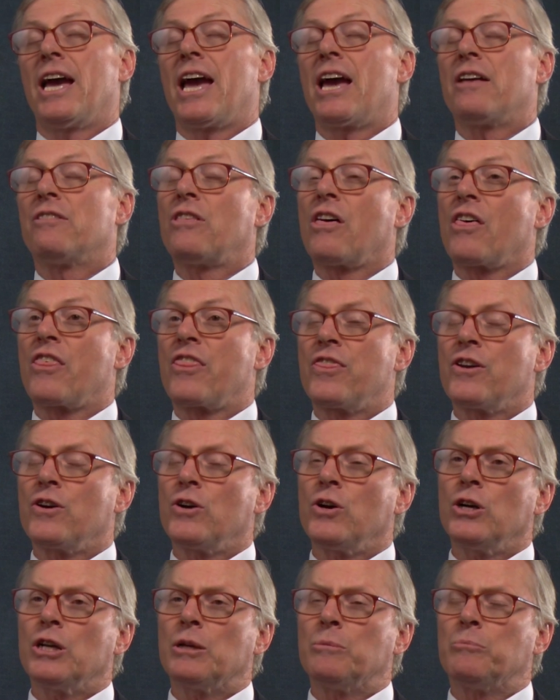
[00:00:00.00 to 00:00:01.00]
And the
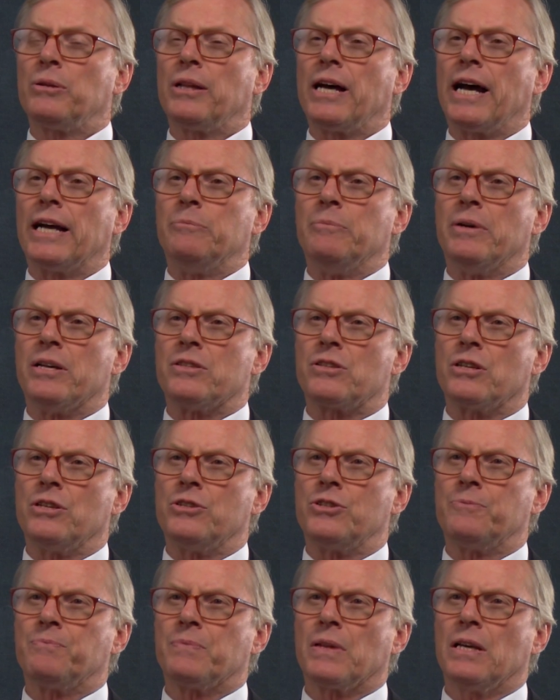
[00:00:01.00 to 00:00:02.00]
third implied
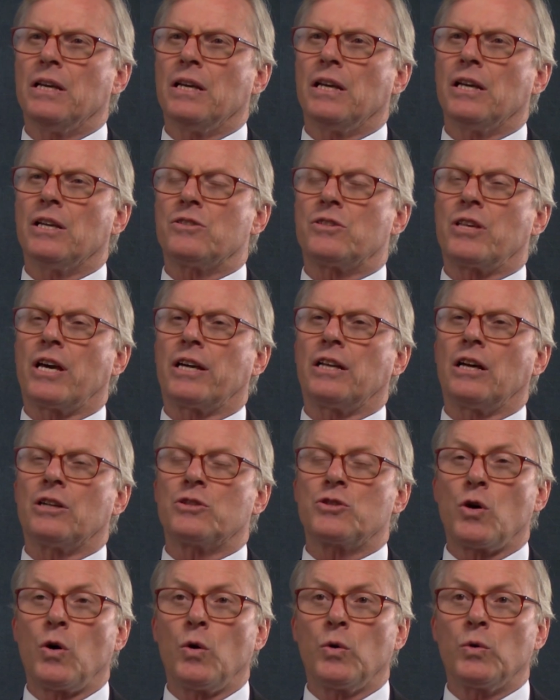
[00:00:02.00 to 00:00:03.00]
message is that a
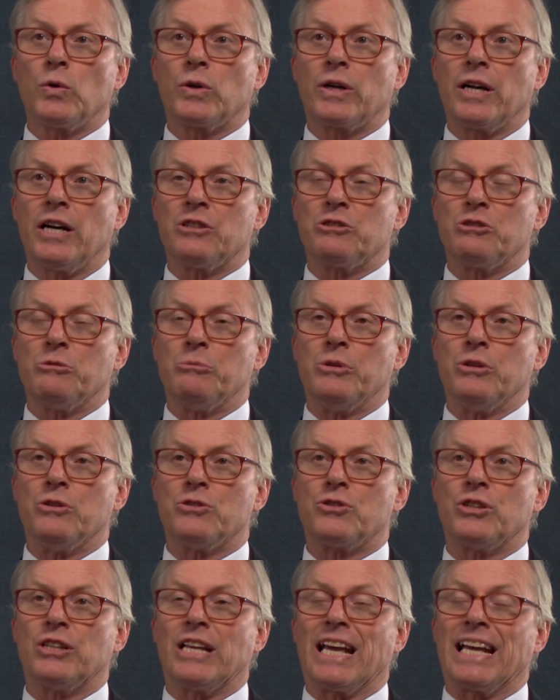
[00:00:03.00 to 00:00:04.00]
total
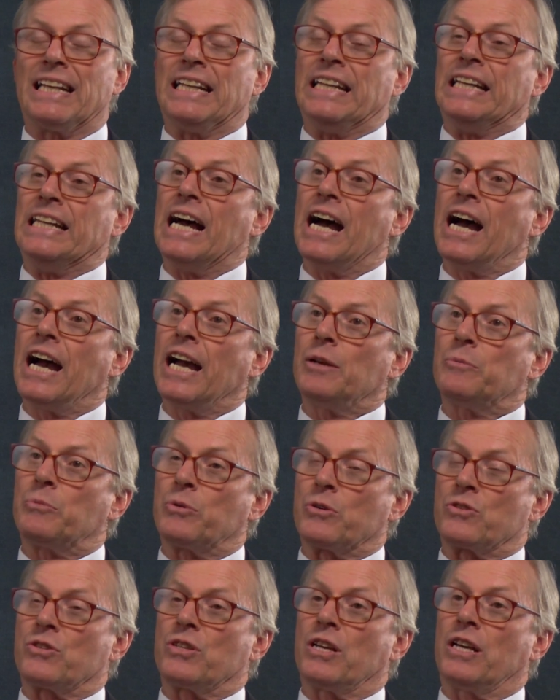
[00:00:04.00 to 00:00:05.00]
contribution at
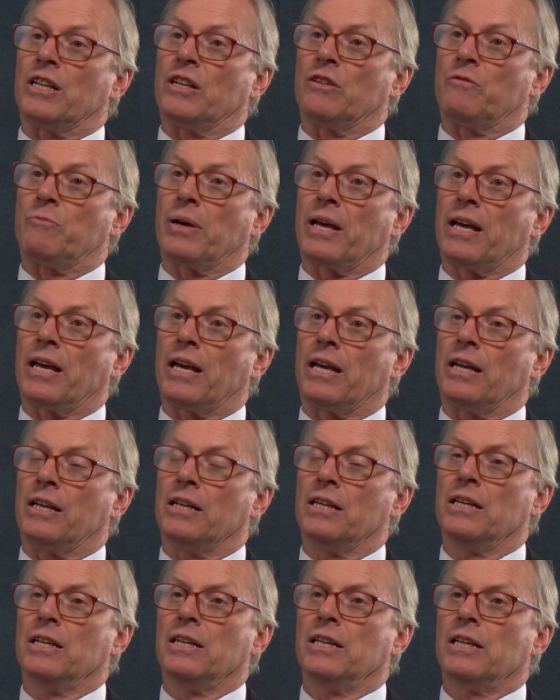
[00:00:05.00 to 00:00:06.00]
9% of
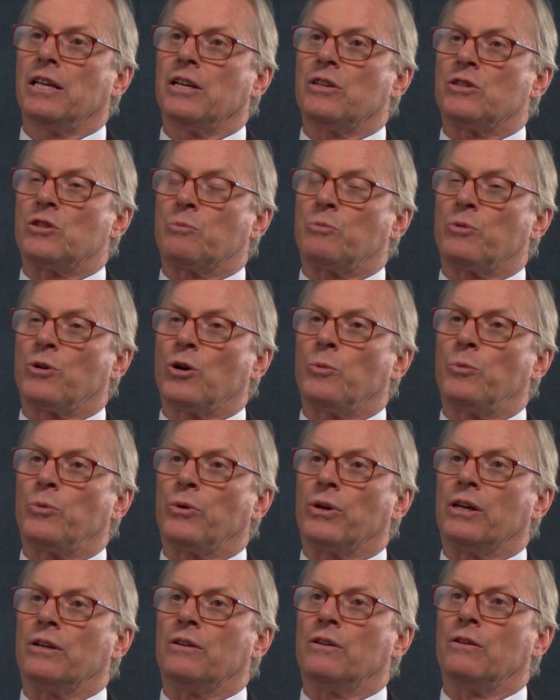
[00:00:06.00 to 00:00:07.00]
pay is
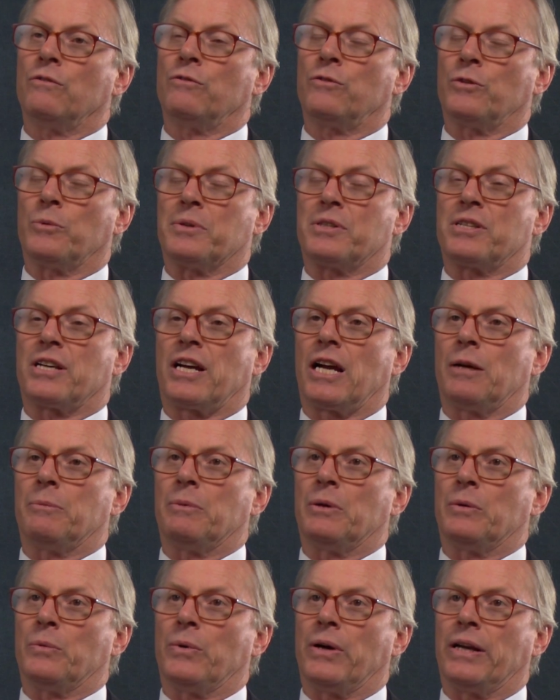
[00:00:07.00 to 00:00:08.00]
appropriate for
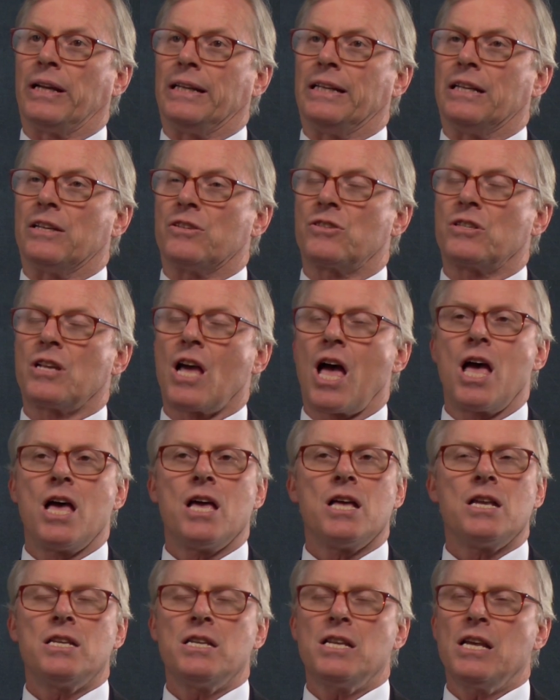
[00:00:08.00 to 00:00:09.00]
retirement readiness.
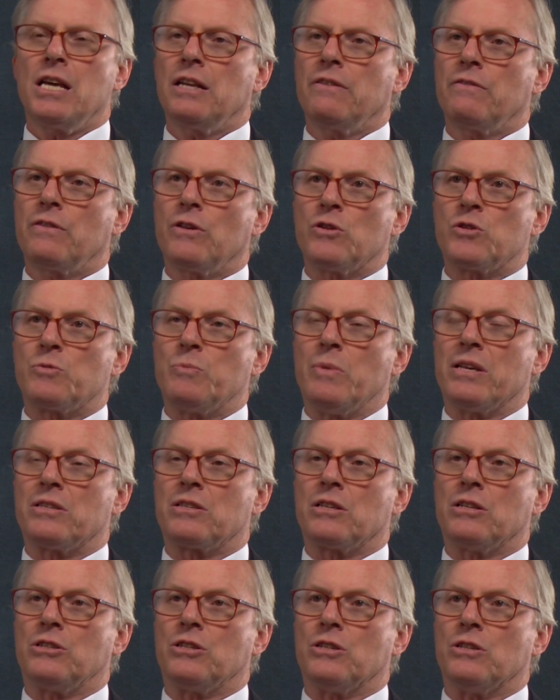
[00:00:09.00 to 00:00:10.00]
None of those
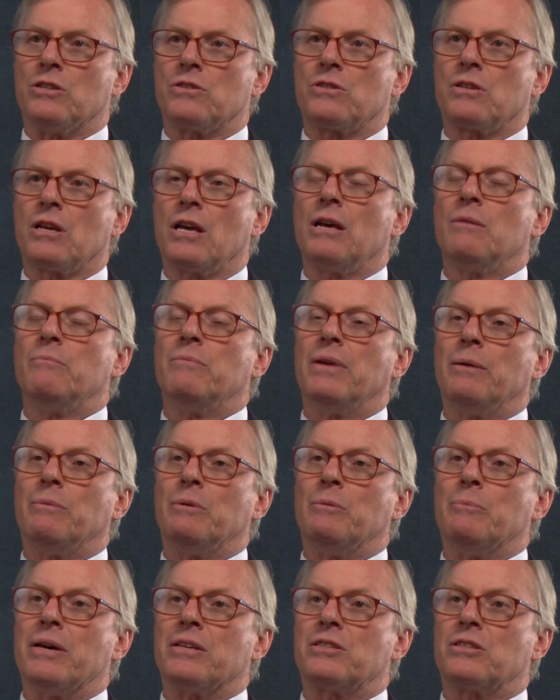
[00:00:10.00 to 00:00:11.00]
messages may
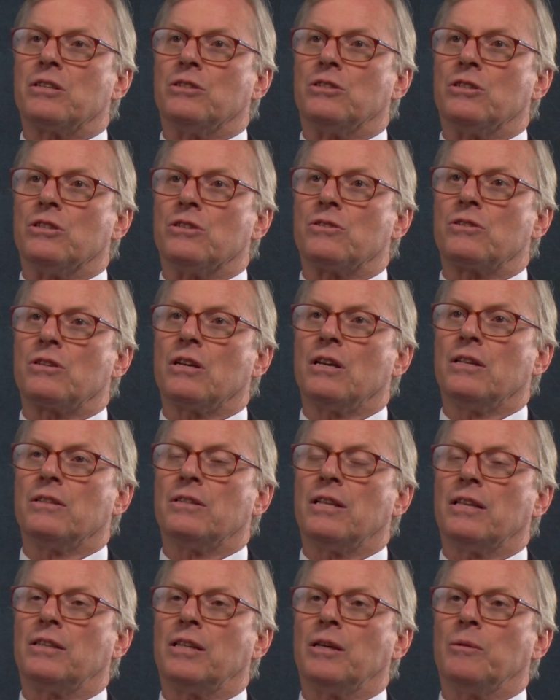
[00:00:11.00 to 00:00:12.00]
be messages
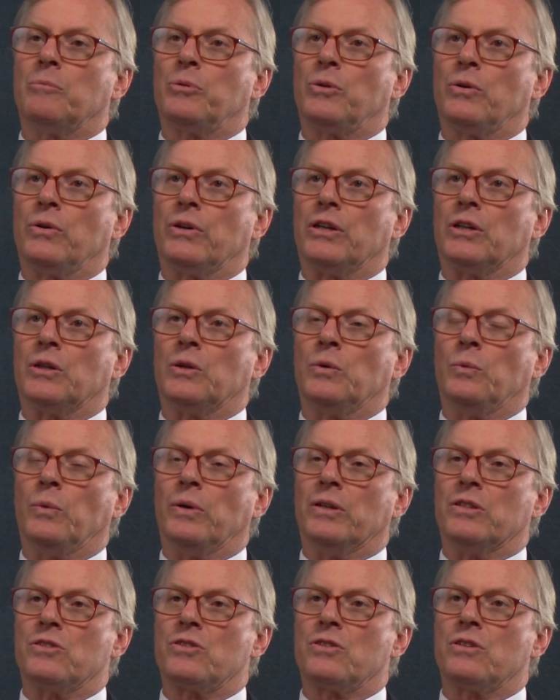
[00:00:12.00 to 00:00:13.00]
that the employer
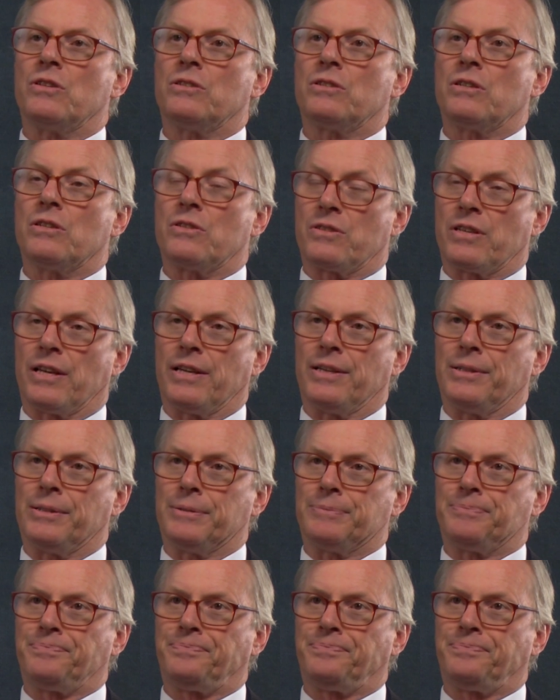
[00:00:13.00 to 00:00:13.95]
wants to send.